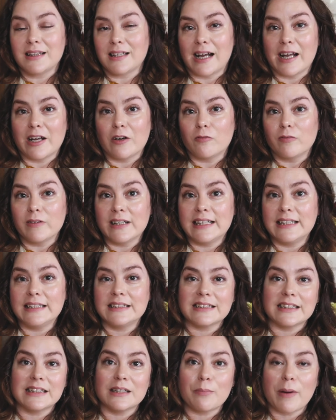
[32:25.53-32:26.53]
light
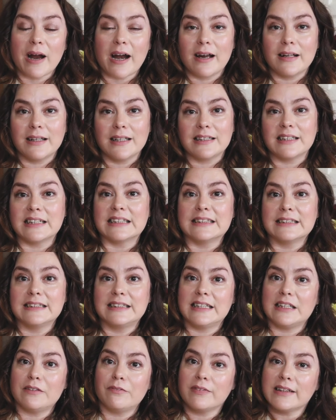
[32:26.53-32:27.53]
read, and apparently there's a
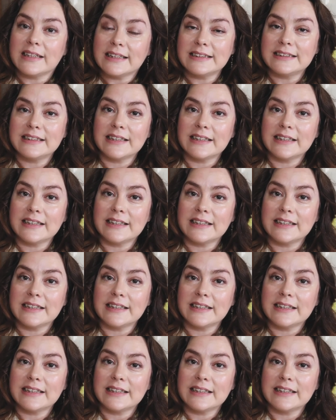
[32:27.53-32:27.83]
TV